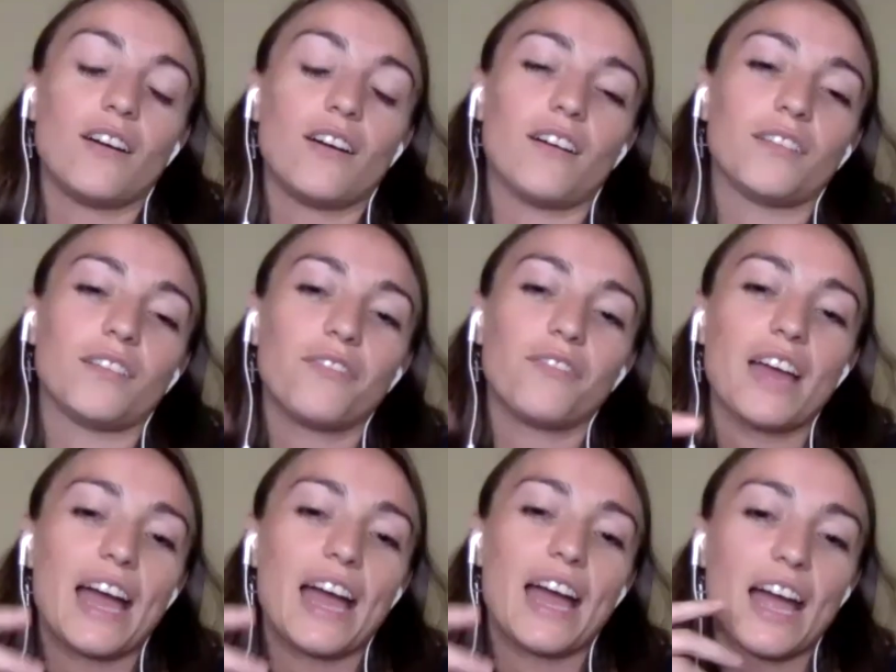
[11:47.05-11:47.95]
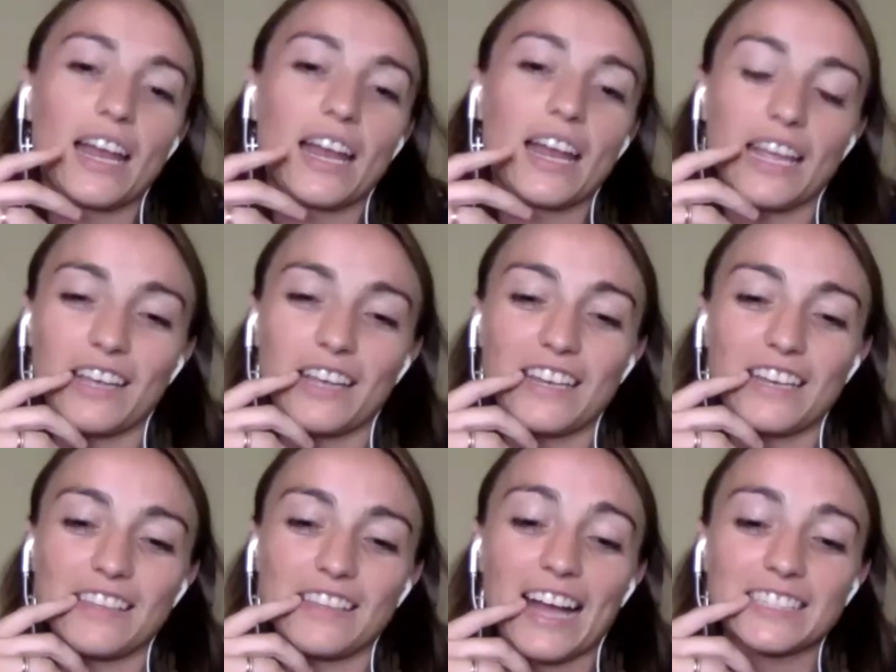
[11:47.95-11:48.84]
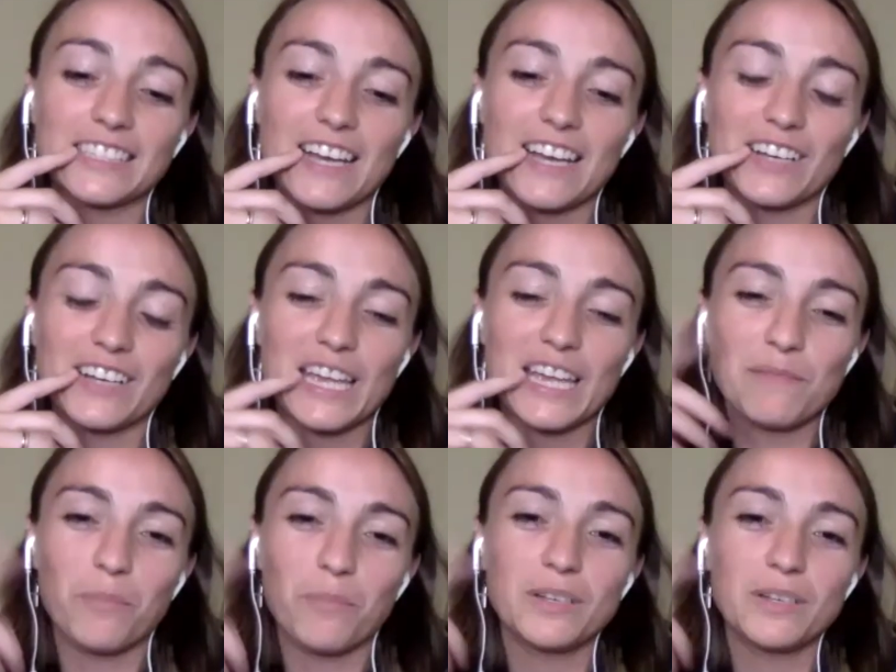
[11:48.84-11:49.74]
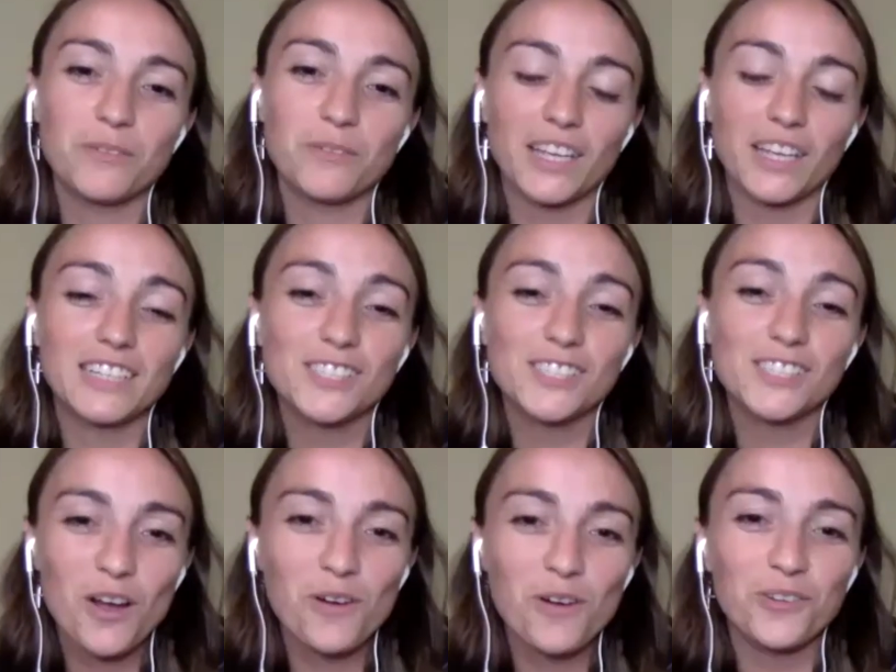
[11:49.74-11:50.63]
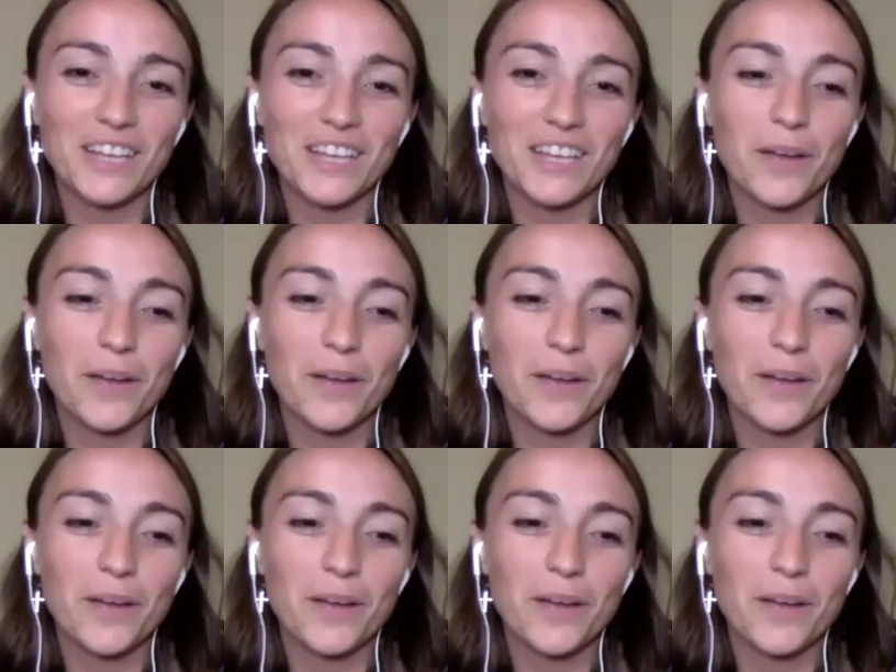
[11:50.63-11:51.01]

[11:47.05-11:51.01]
all of that, and and that's how it came up. And you were like, so like